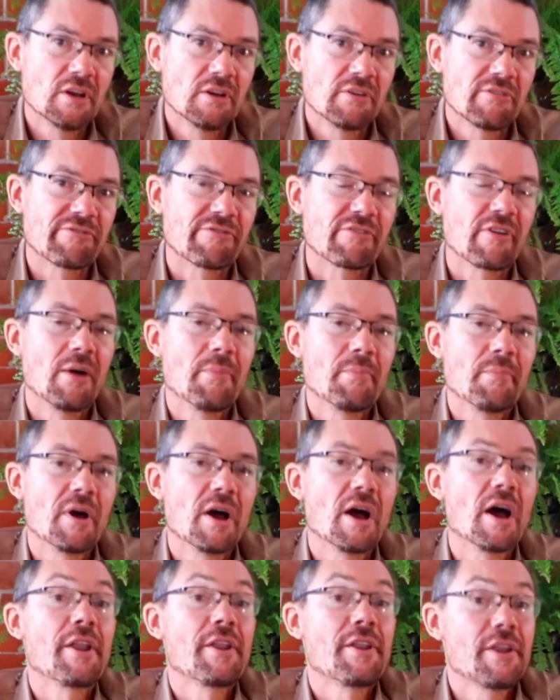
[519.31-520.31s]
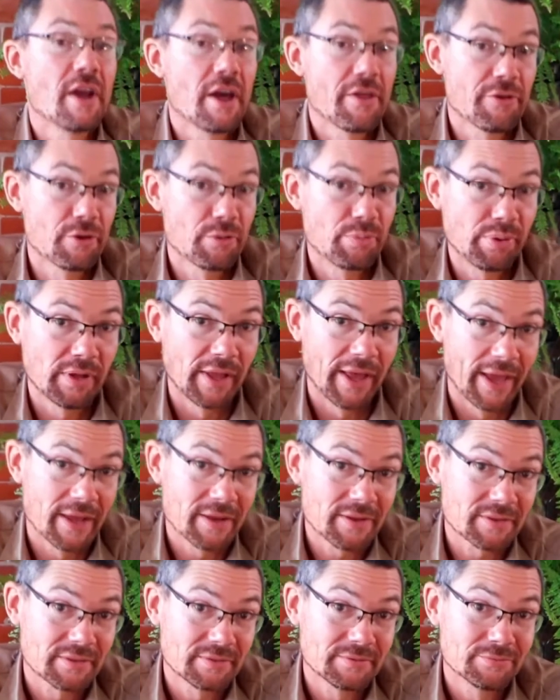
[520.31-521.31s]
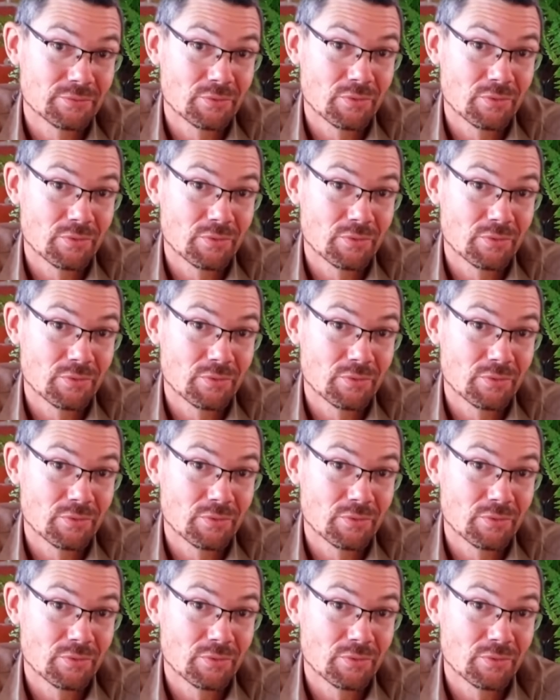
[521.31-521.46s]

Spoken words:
from another plant,